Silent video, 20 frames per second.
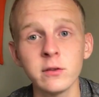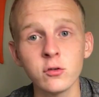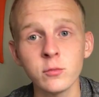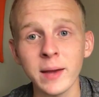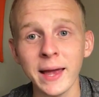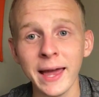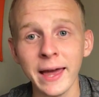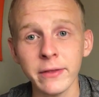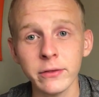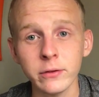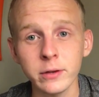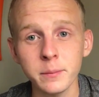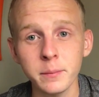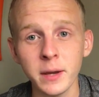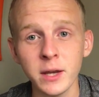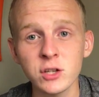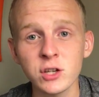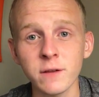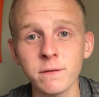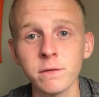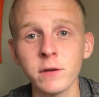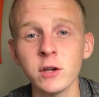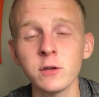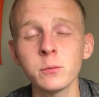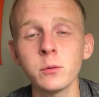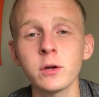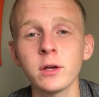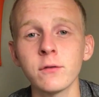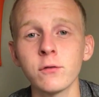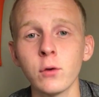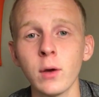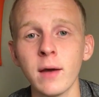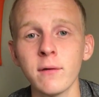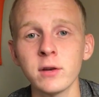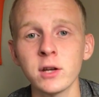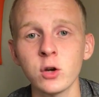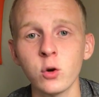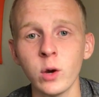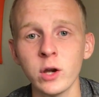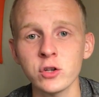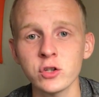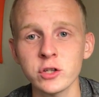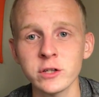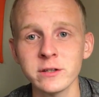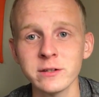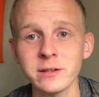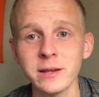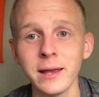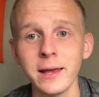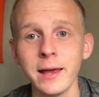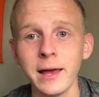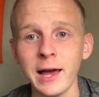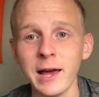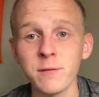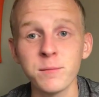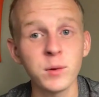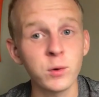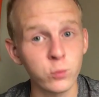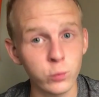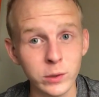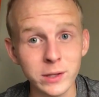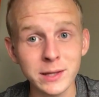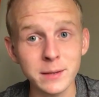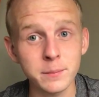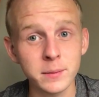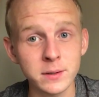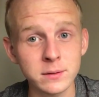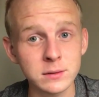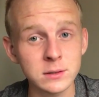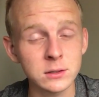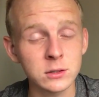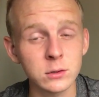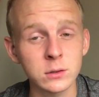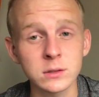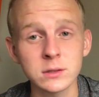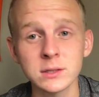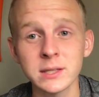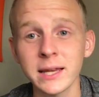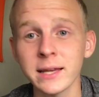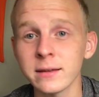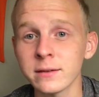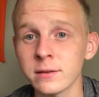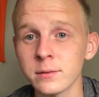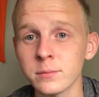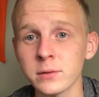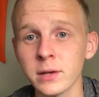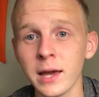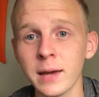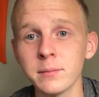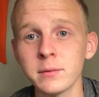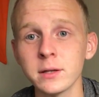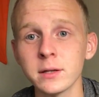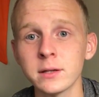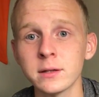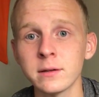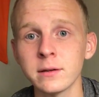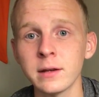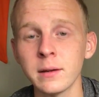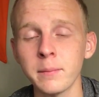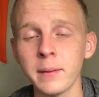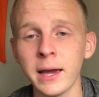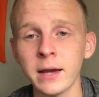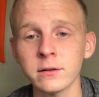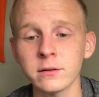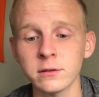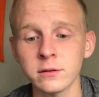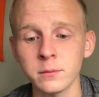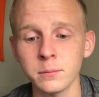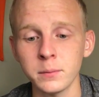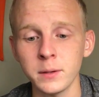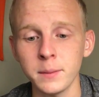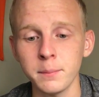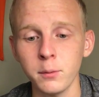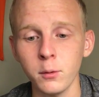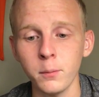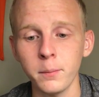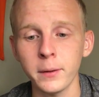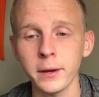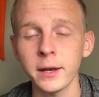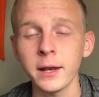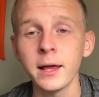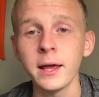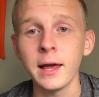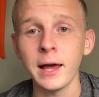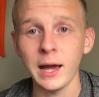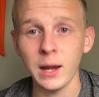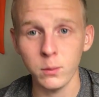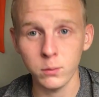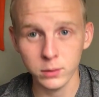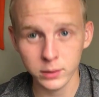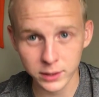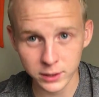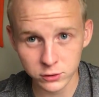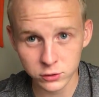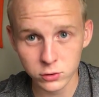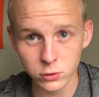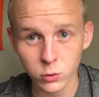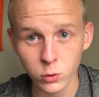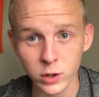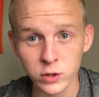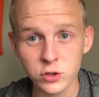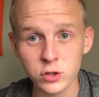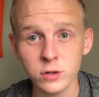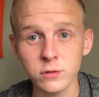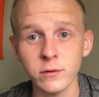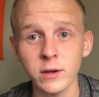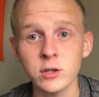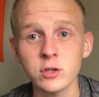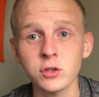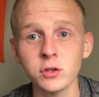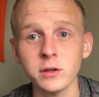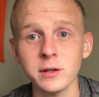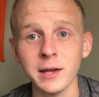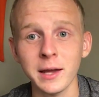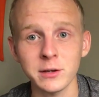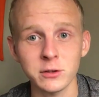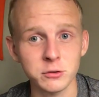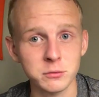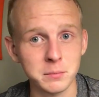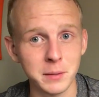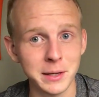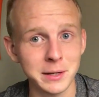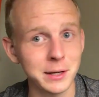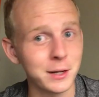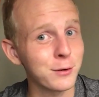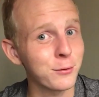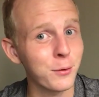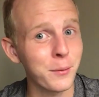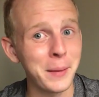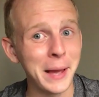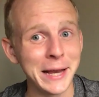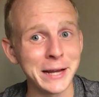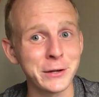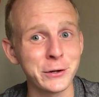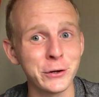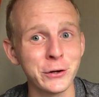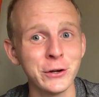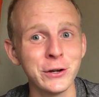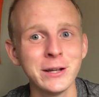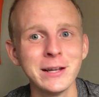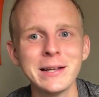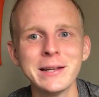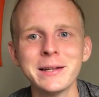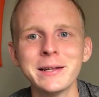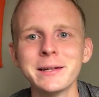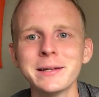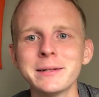Message my athlete page on Facebook if you have any questions. I've been really busy, so it's taken some time to get back to some people, but I will get to your question eventually. I just might need a reminder.